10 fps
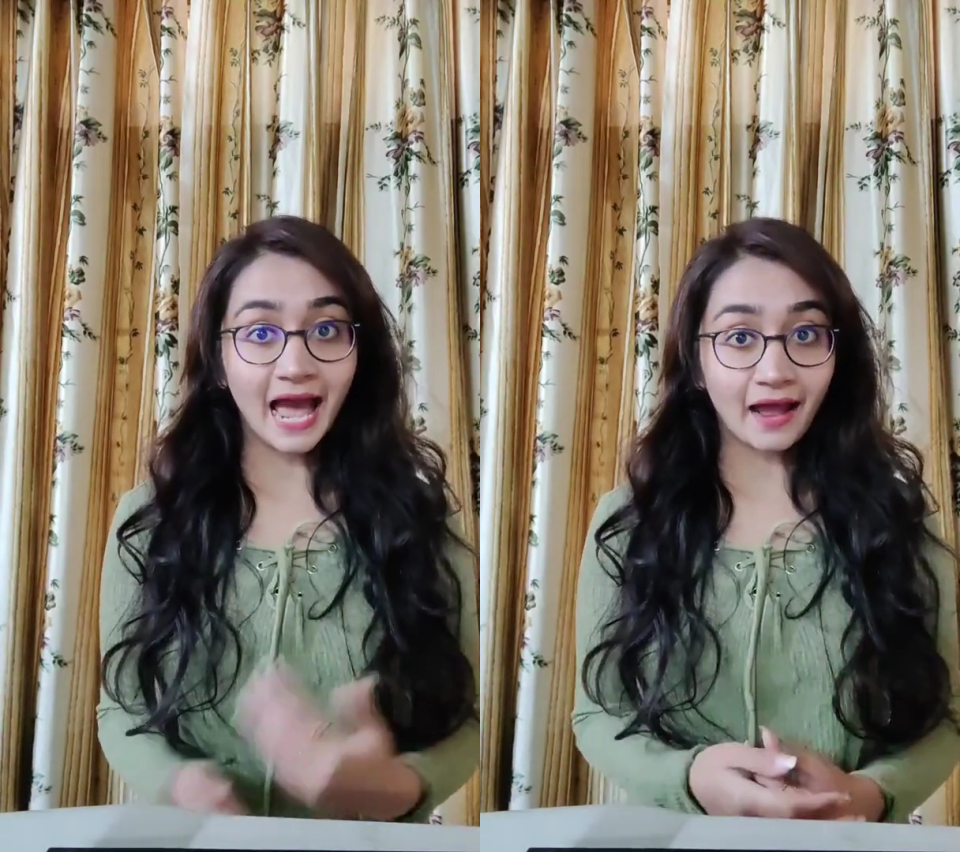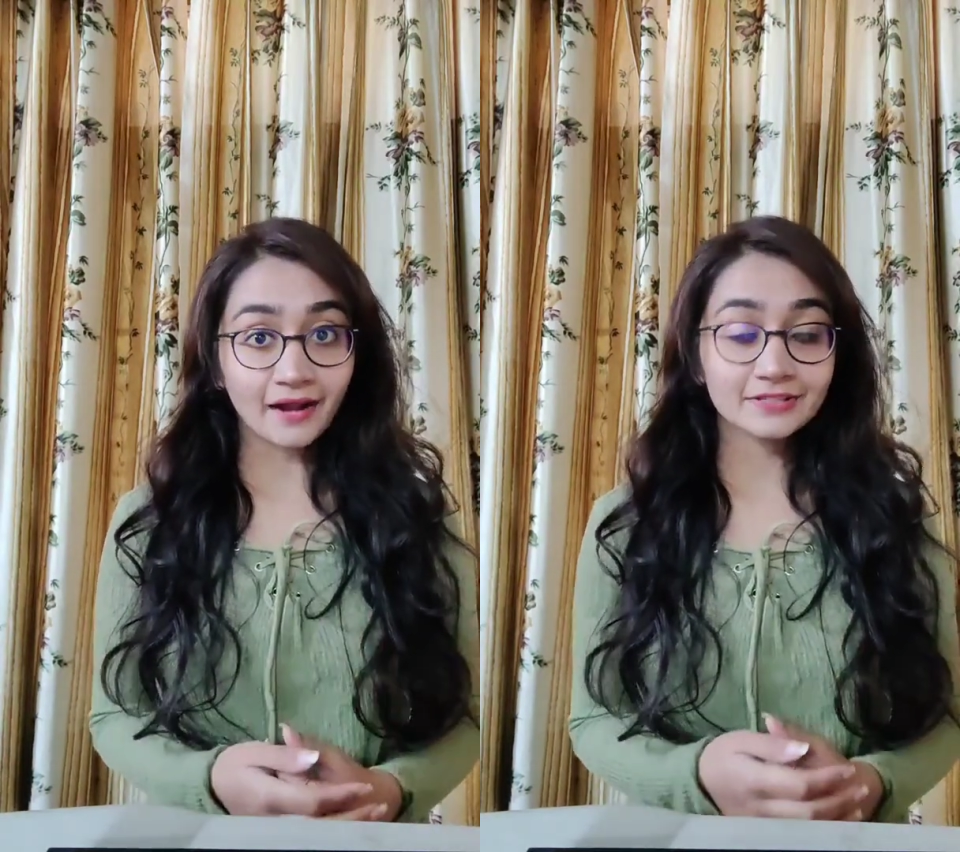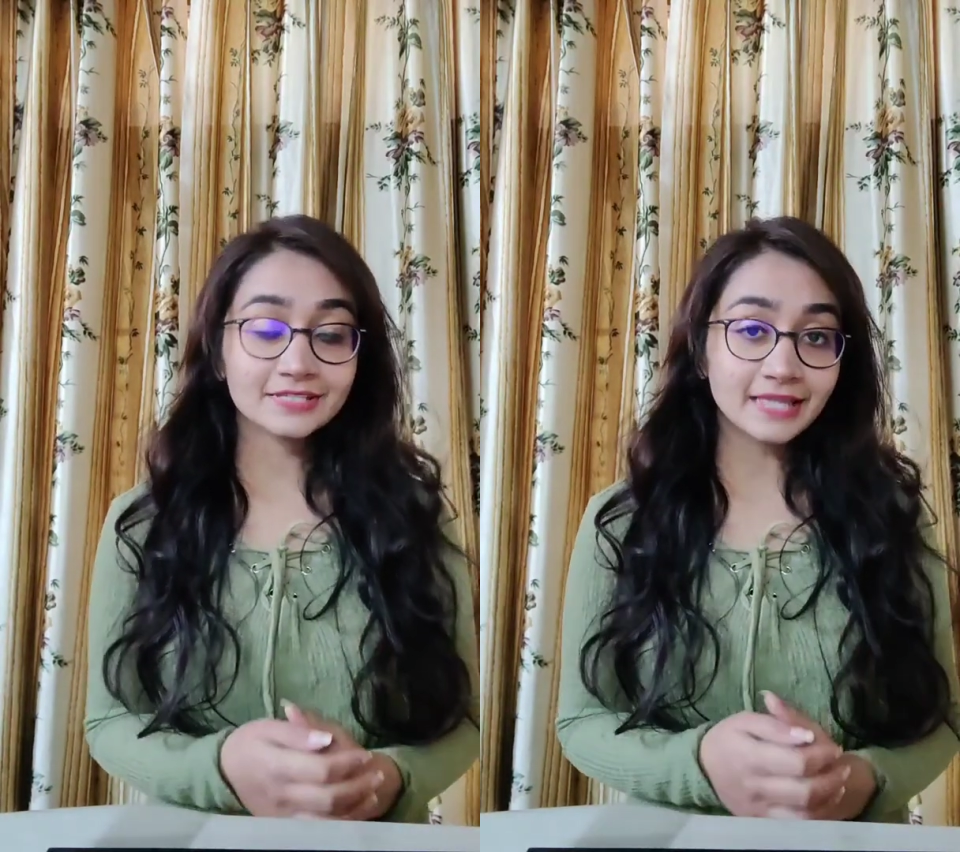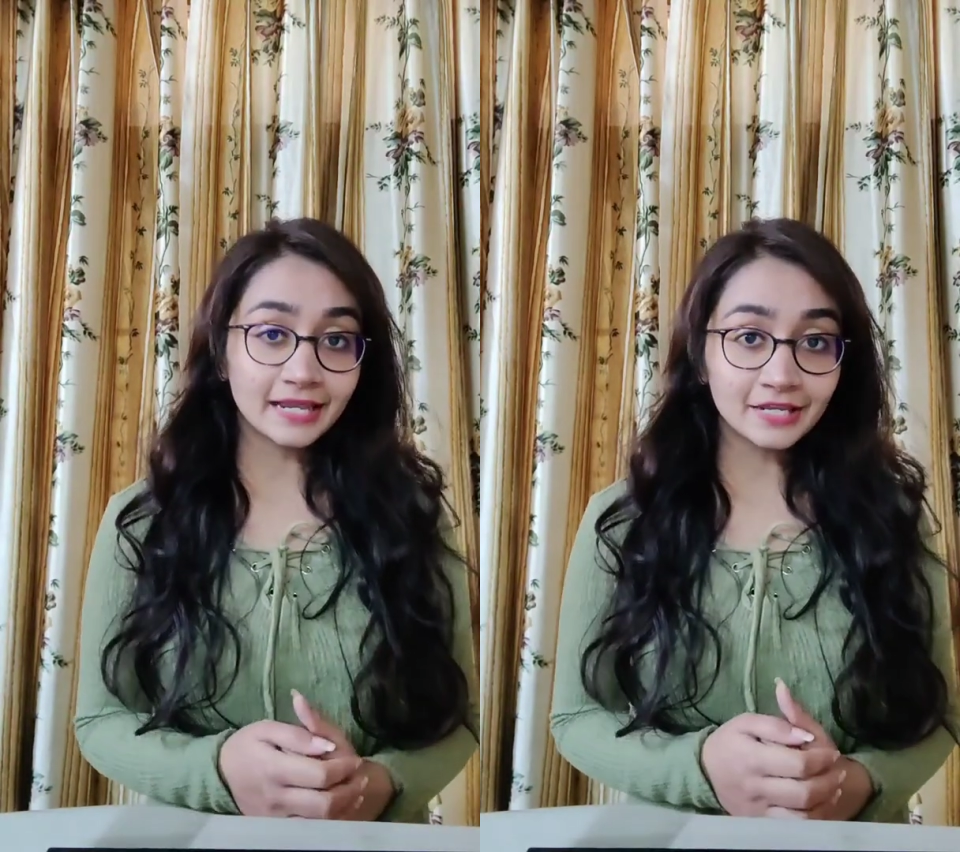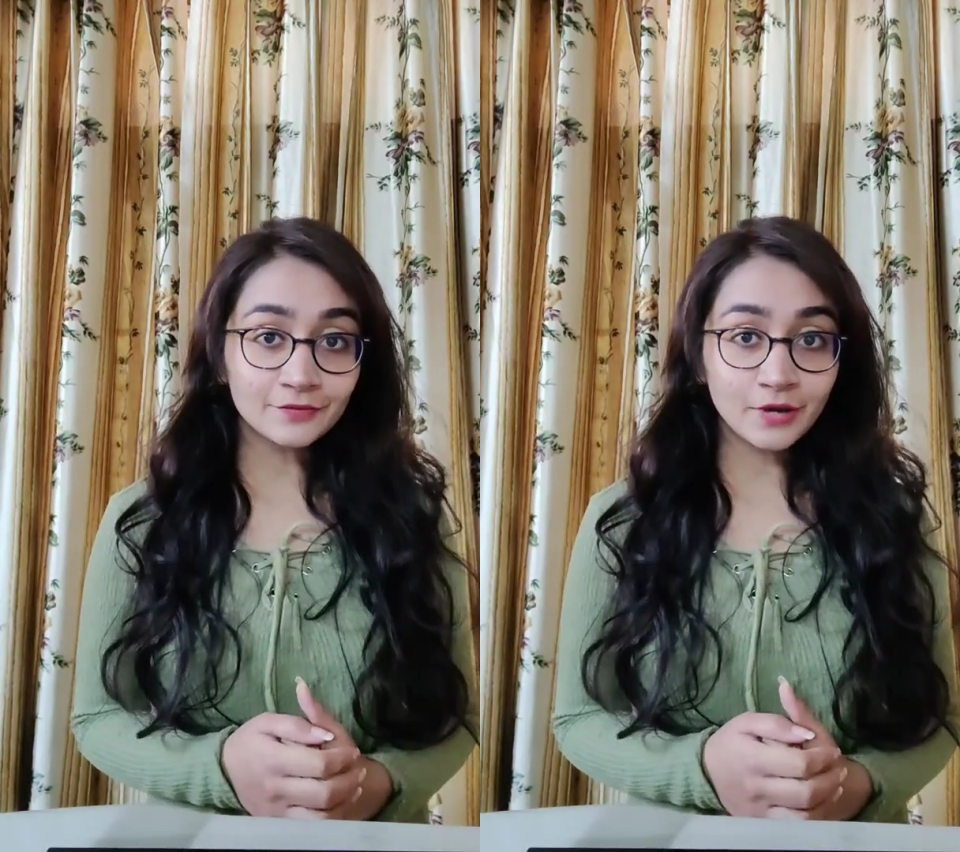and the
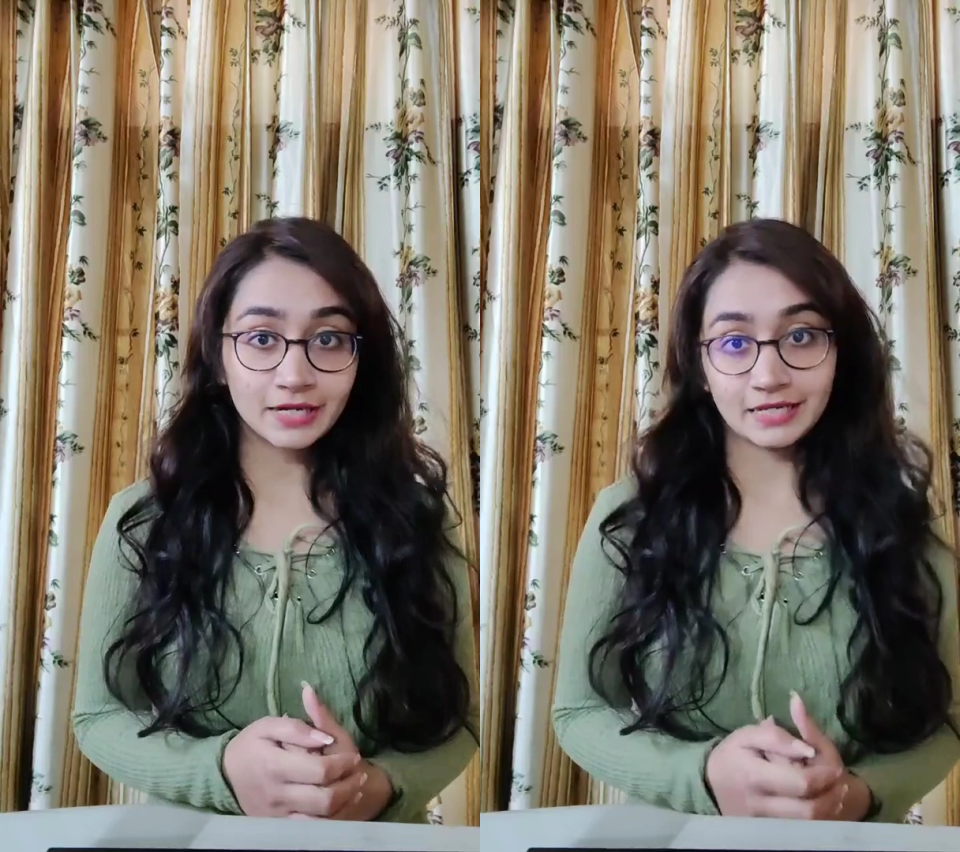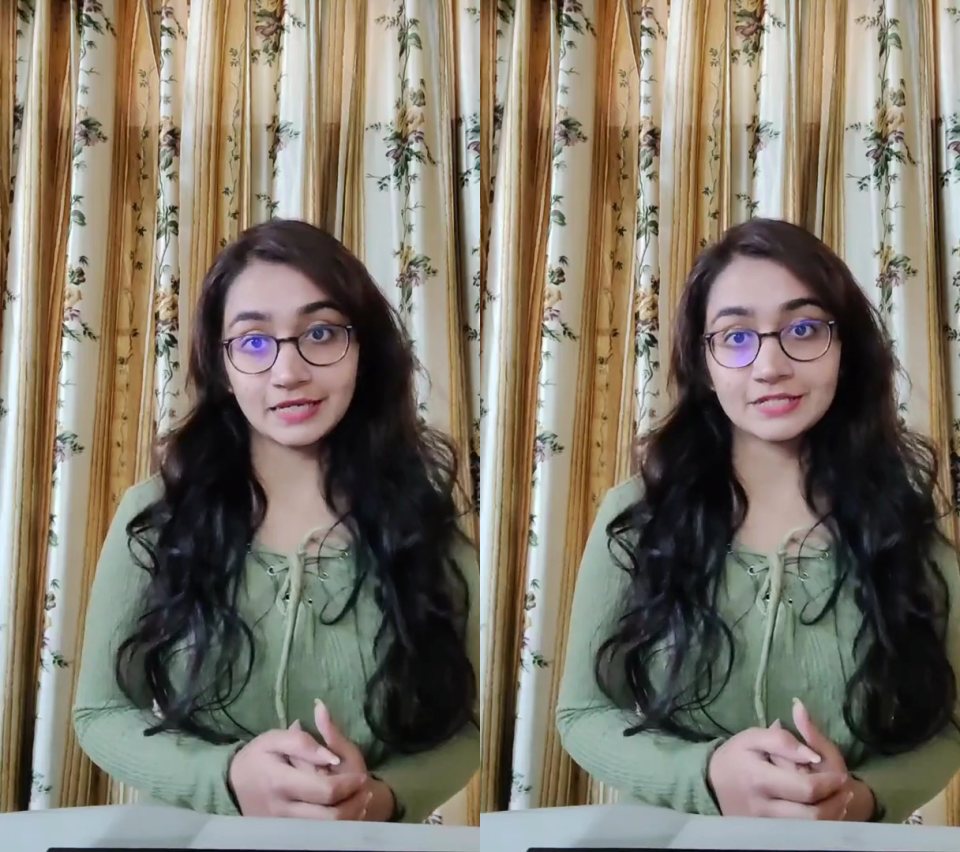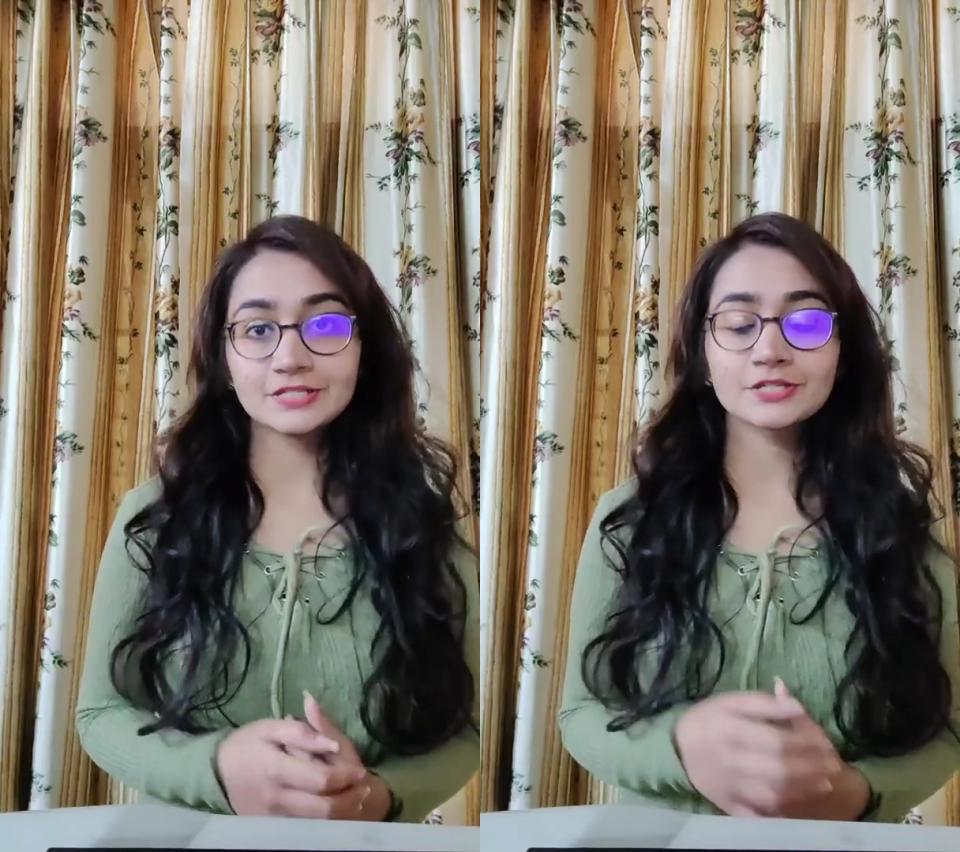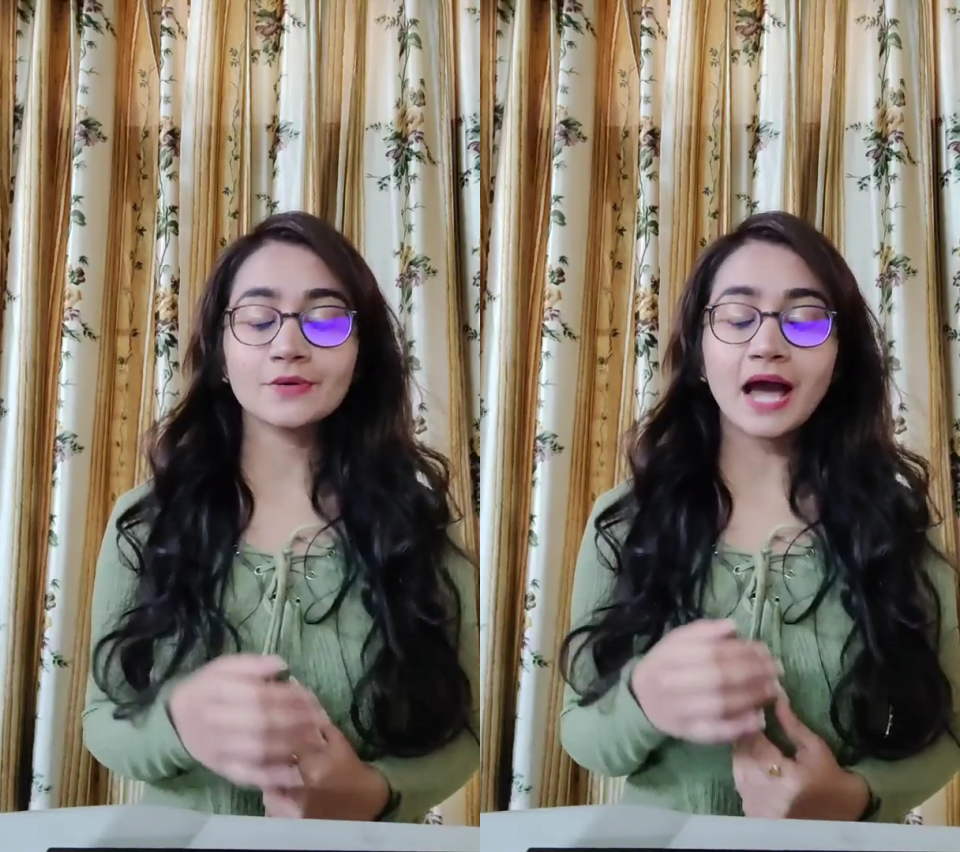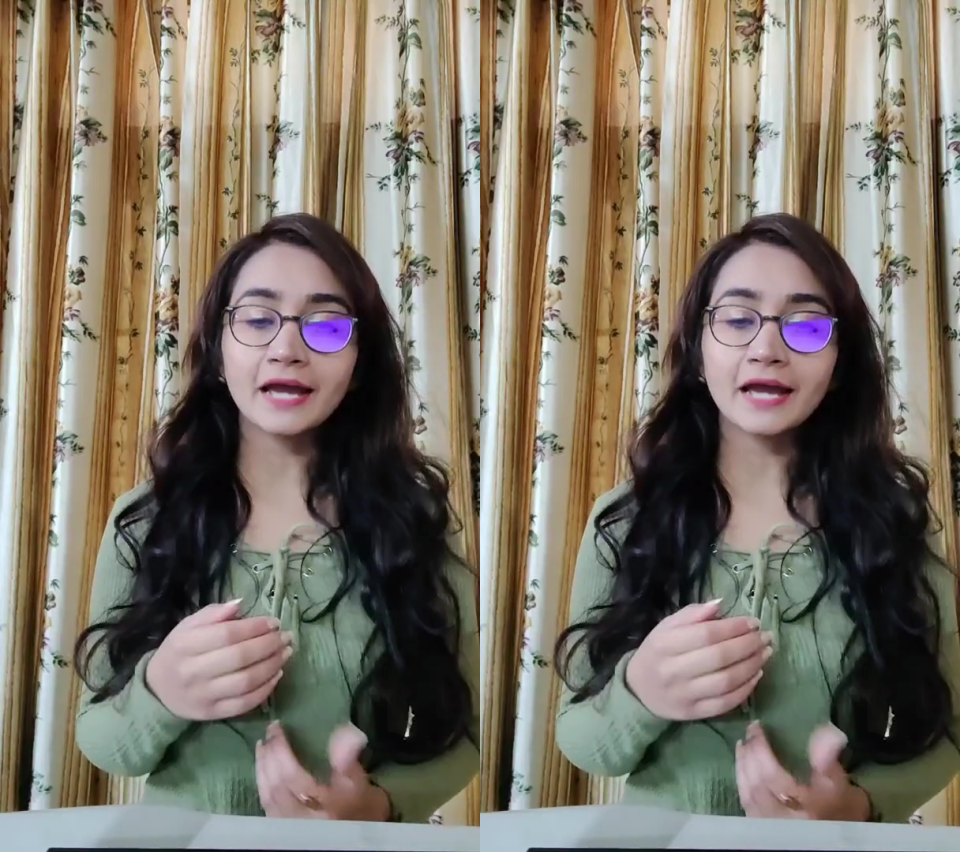second one is to